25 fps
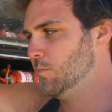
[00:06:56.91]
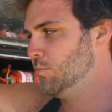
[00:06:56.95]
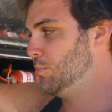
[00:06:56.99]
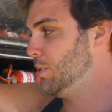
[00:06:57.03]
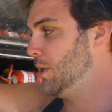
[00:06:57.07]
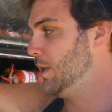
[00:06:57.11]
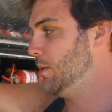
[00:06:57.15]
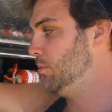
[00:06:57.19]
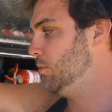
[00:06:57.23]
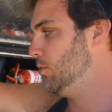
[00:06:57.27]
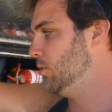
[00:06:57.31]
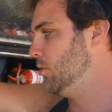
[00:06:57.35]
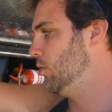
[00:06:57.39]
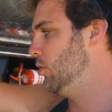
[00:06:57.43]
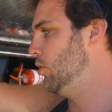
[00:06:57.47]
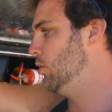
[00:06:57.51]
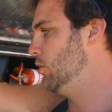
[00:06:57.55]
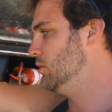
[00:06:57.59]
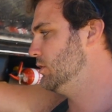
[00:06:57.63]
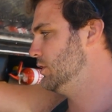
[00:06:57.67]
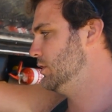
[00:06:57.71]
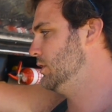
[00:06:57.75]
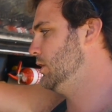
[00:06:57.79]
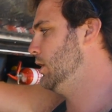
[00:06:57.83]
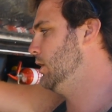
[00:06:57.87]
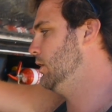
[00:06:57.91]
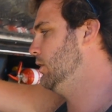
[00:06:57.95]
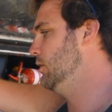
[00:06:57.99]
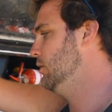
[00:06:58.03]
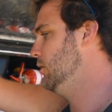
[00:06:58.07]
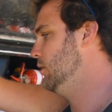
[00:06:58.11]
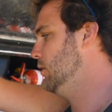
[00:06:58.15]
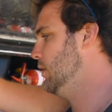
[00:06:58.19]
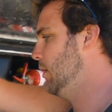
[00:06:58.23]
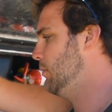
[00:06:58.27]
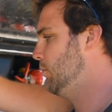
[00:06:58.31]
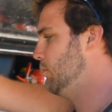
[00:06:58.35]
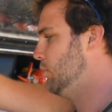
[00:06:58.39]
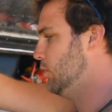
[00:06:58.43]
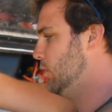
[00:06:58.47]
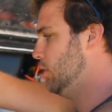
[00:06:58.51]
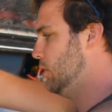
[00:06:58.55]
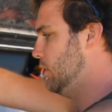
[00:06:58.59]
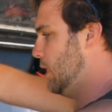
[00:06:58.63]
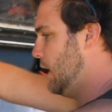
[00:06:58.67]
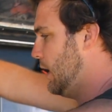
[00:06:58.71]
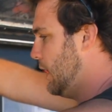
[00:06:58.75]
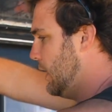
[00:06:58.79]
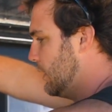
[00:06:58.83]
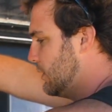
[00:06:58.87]
People also, they
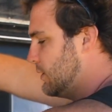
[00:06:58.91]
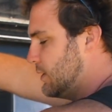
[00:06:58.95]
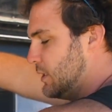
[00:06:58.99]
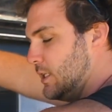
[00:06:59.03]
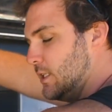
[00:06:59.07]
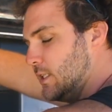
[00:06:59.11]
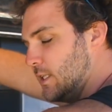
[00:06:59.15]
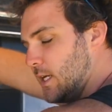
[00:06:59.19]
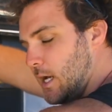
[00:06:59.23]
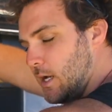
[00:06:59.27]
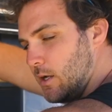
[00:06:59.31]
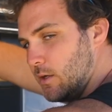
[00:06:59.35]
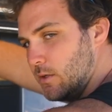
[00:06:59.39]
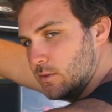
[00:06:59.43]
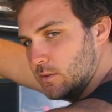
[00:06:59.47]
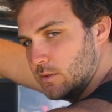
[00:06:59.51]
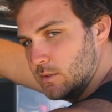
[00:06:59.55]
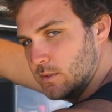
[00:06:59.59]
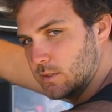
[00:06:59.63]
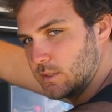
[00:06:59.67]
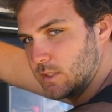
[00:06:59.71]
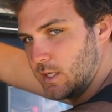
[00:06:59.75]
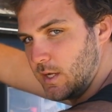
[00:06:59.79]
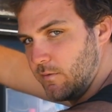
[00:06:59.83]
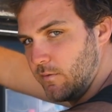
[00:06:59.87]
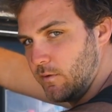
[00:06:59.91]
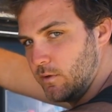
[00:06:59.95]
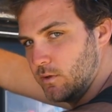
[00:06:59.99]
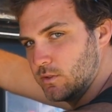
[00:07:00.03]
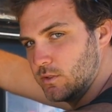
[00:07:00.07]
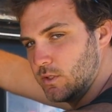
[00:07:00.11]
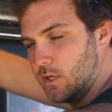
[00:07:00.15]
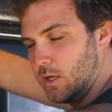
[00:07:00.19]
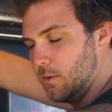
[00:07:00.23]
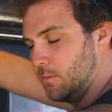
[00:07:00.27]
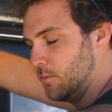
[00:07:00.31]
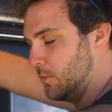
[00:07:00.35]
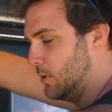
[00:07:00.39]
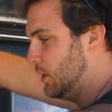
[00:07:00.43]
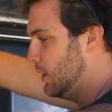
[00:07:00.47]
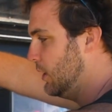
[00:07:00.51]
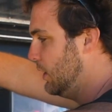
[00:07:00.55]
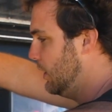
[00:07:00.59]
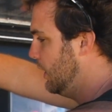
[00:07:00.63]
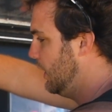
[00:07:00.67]
put tea towels and stuff on top,